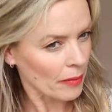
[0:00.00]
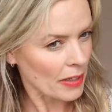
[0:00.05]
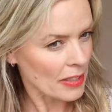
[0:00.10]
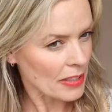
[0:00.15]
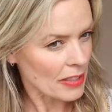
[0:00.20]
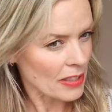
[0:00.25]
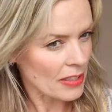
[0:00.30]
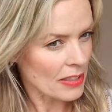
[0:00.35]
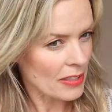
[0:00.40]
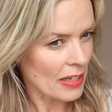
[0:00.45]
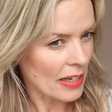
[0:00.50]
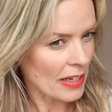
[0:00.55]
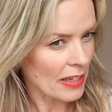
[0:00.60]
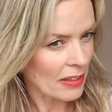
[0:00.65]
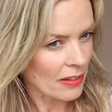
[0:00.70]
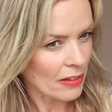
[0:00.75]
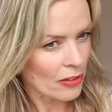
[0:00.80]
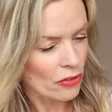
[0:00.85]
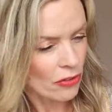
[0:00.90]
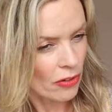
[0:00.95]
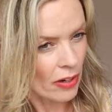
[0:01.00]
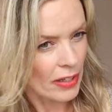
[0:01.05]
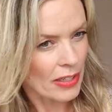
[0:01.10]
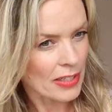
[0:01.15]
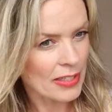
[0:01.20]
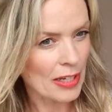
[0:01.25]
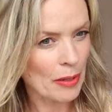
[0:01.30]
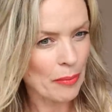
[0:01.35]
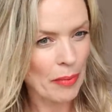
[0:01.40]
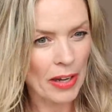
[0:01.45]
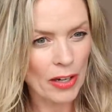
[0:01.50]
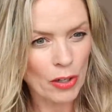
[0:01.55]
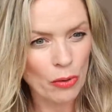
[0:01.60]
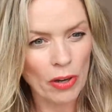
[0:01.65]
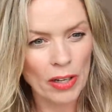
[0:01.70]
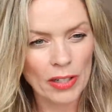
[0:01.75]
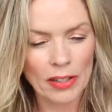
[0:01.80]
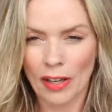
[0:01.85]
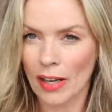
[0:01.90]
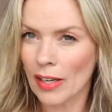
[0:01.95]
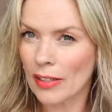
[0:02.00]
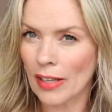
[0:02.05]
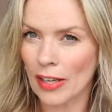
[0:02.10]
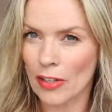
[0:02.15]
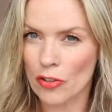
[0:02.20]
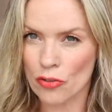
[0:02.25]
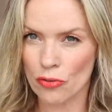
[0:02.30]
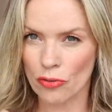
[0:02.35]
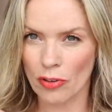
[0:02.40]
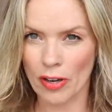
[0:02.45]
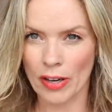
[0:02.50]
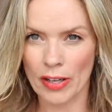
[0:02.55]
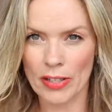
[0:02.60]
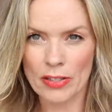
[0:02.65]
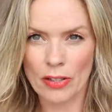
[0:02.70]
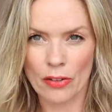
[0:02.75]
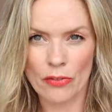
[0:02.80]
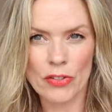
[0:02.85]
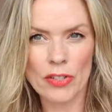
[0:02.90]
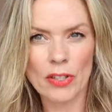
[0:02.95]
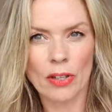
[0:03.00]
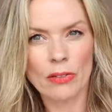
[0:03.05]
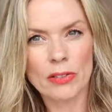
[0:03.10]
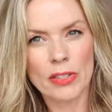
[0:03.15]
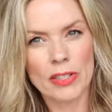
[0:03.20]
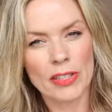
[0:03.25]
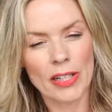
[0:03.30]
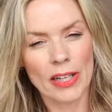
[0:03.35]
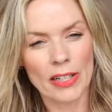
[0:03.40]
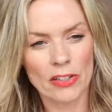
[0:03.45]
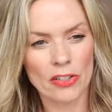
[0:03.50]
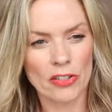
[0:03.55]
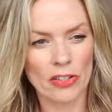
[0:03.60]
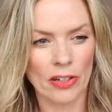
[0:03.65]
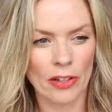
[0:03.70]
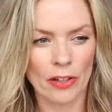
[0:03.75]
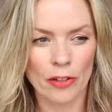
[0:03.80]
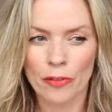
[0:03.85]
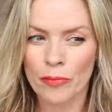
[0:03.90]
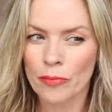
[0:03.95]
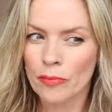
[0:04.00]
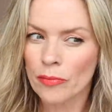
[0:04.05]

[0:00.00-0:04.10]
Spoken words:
It's just taken the dryness out. I quite like that dry, sort of salty texture.